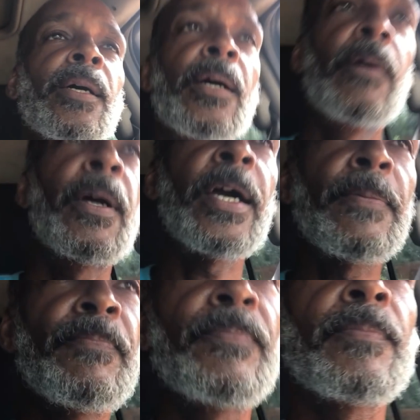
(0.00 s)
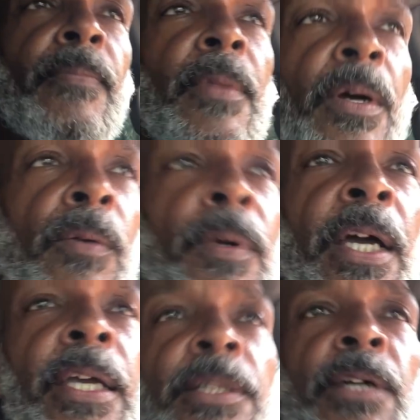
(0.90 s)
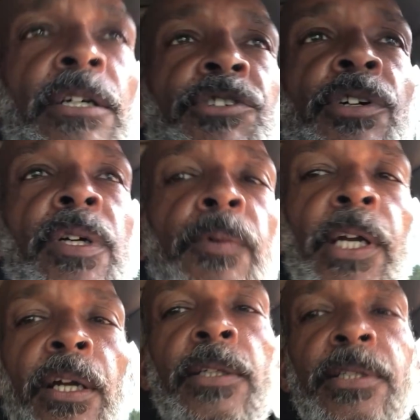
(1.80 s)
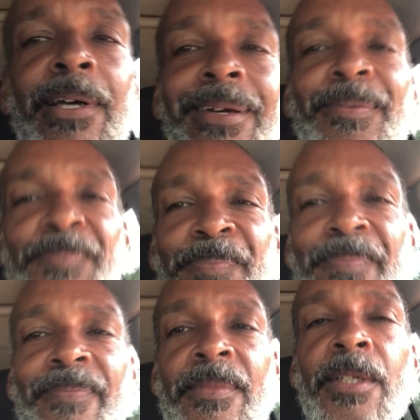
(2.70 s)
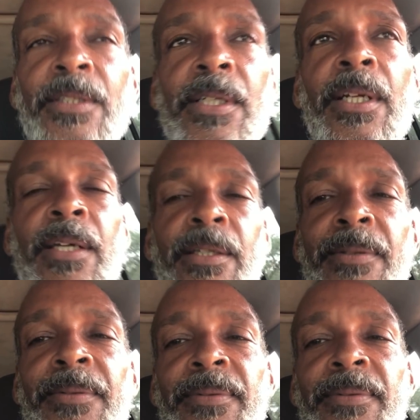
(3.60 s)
All right, when I get there, I'll show you what it looks like. Talk to you later.